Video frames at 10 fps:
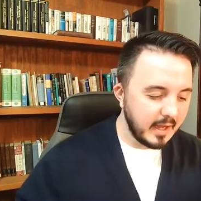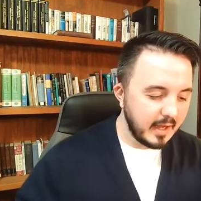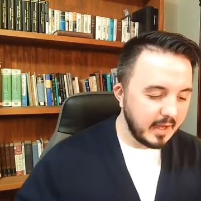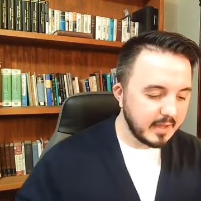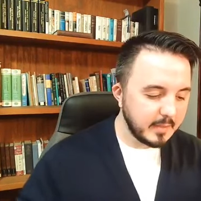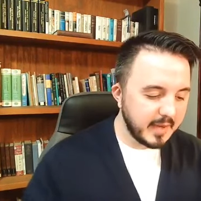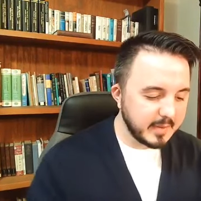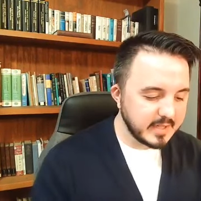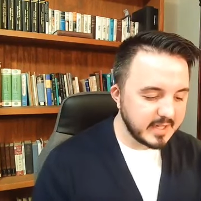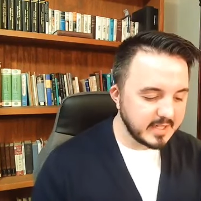And the
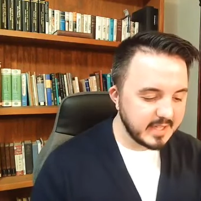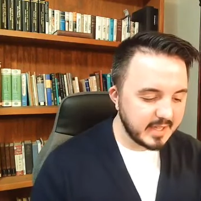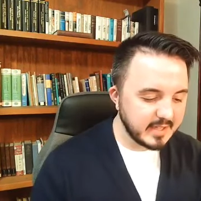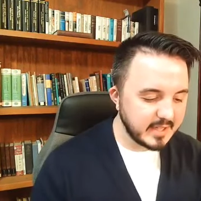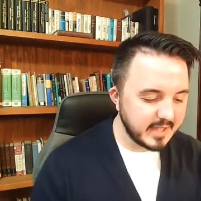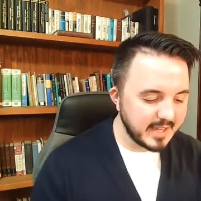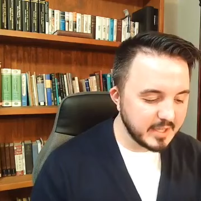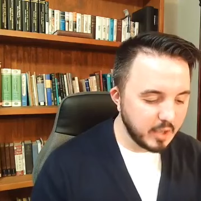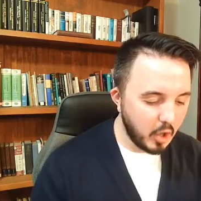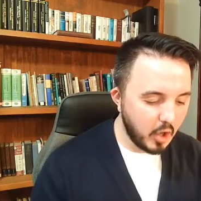Bible says that that
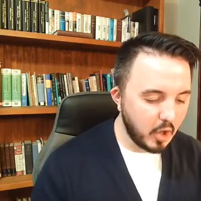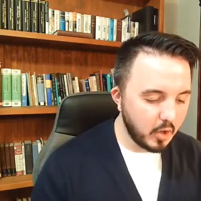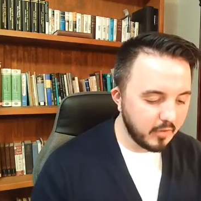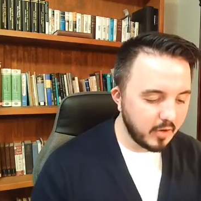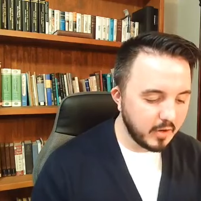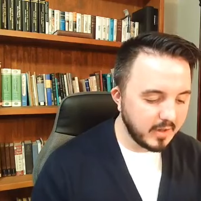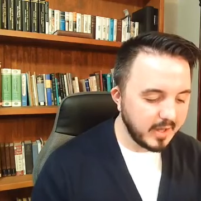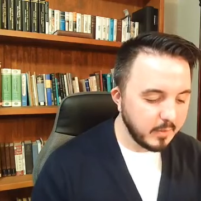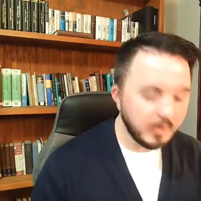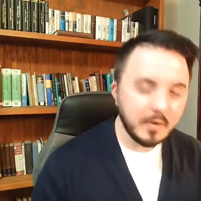is all of our
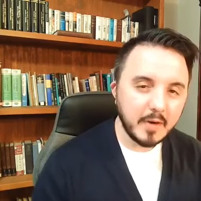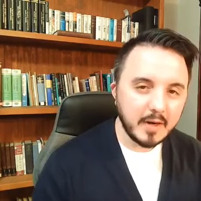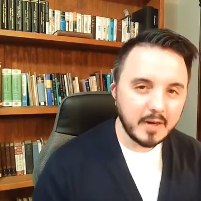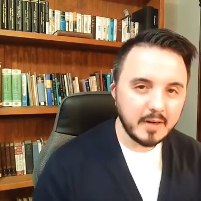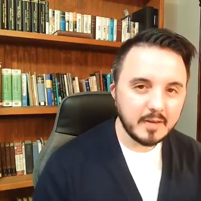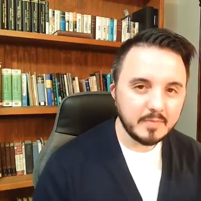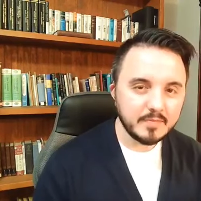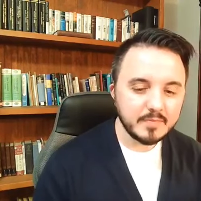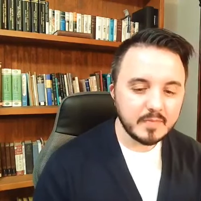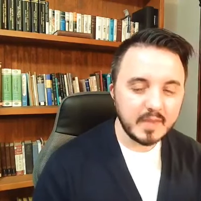labor.
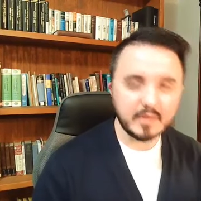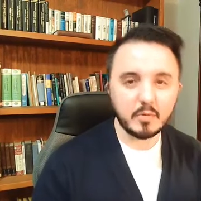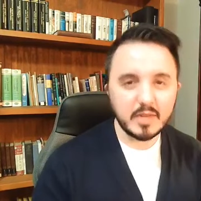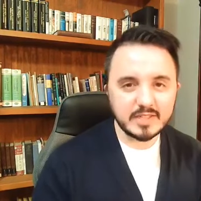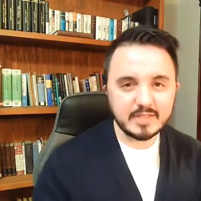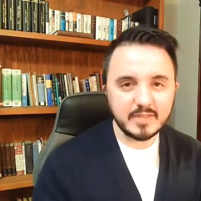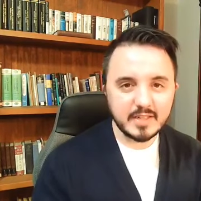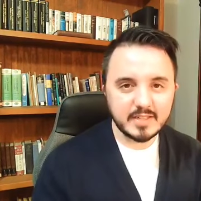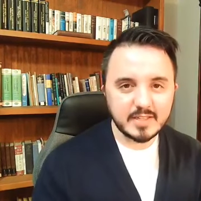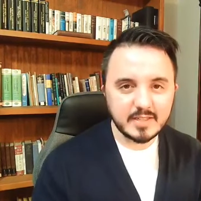Now the rest of it
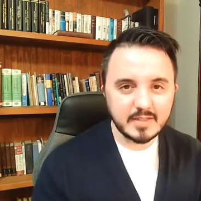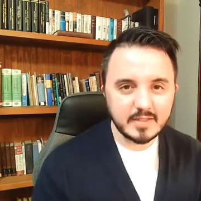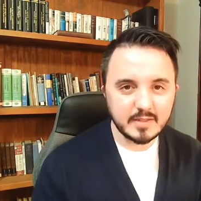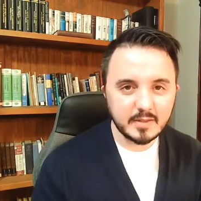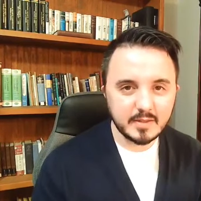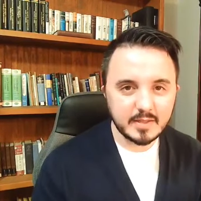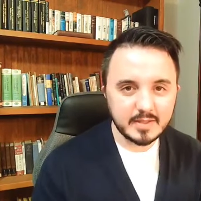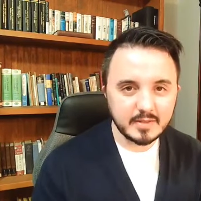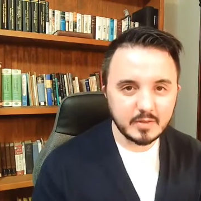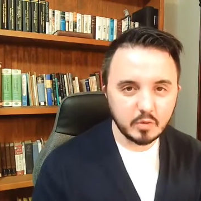is
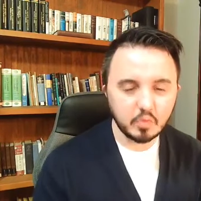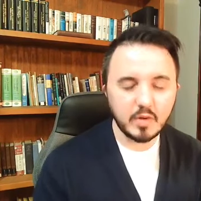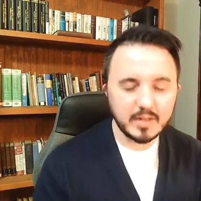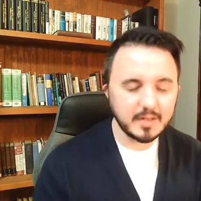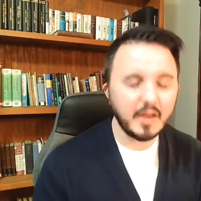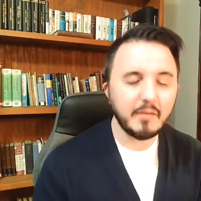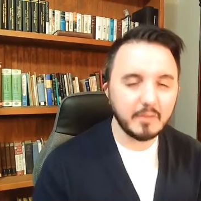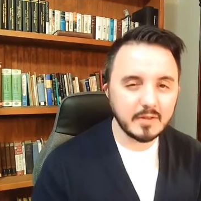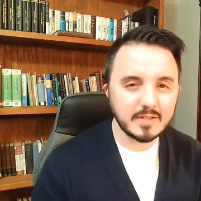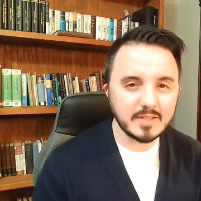great
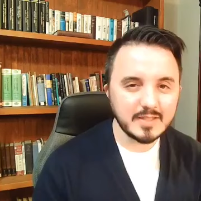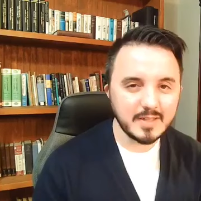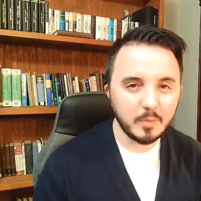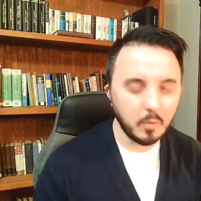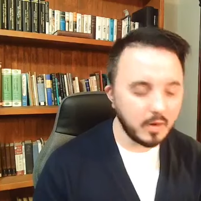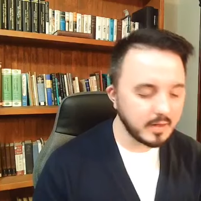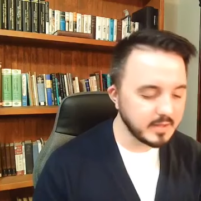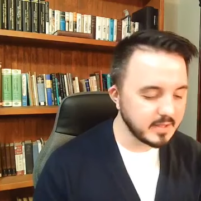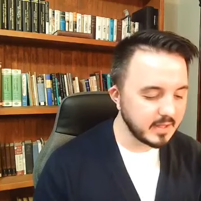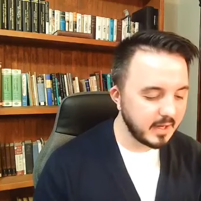comforts and
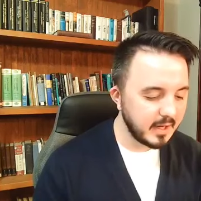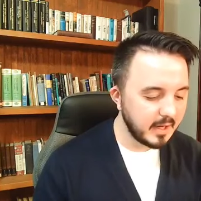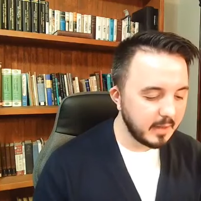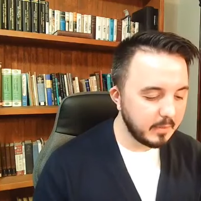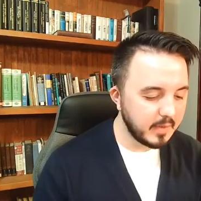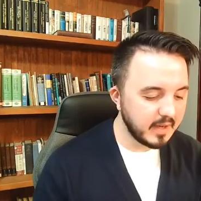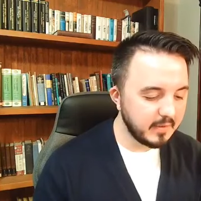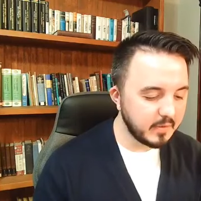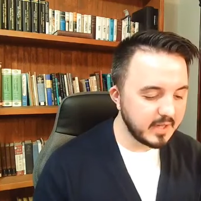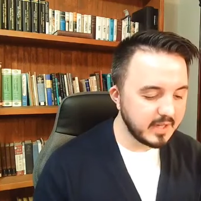wants. But
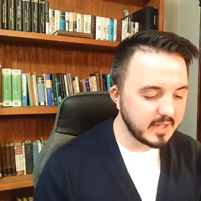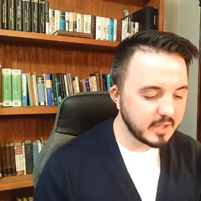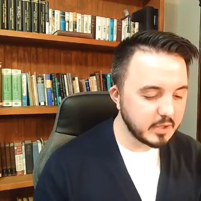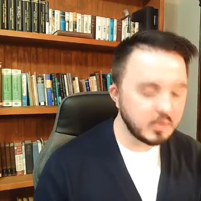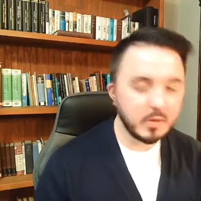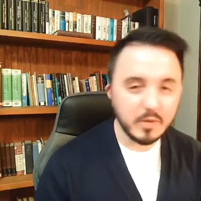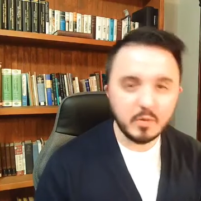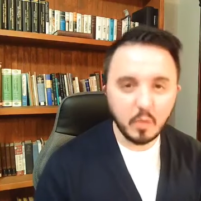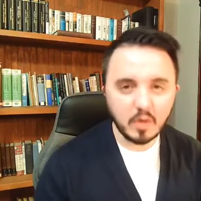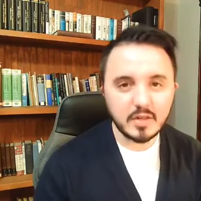if we get down to it, we
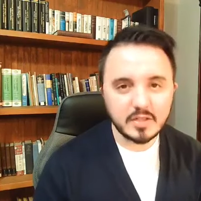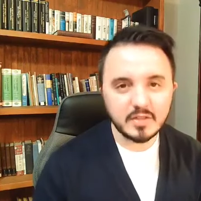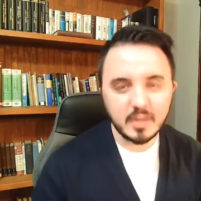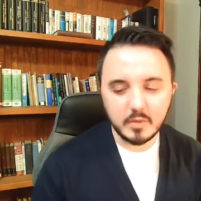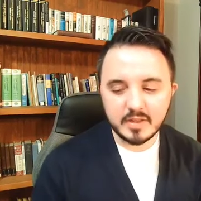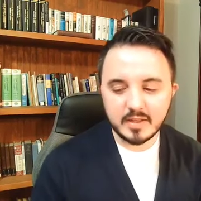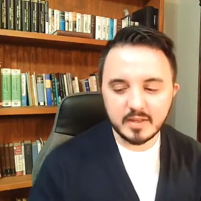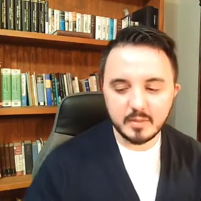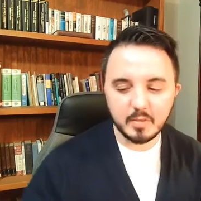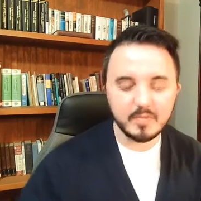work so that we
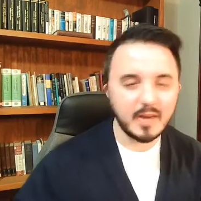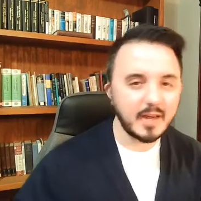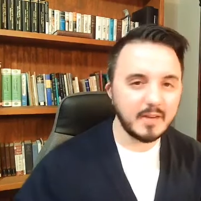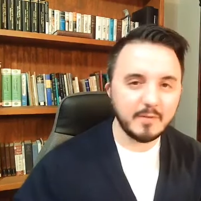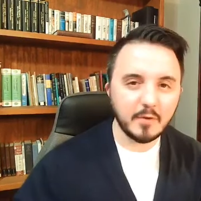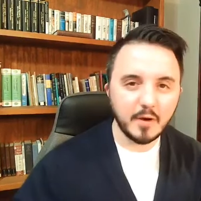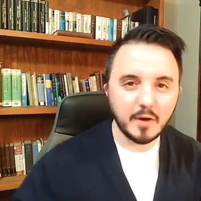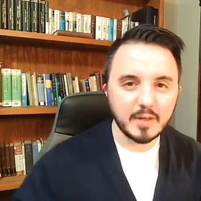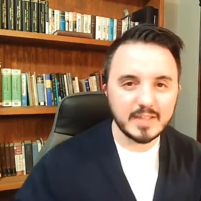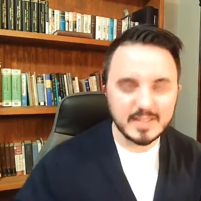can provide for
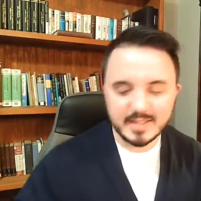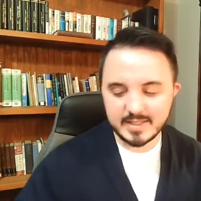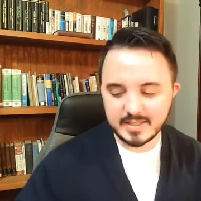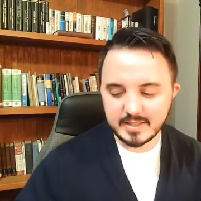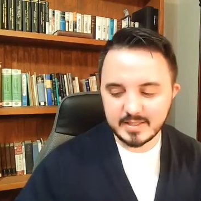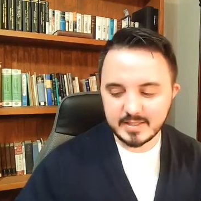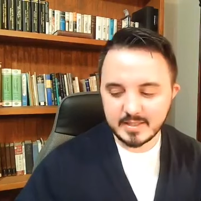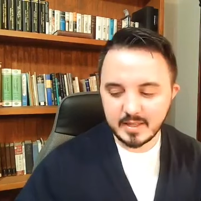our necessities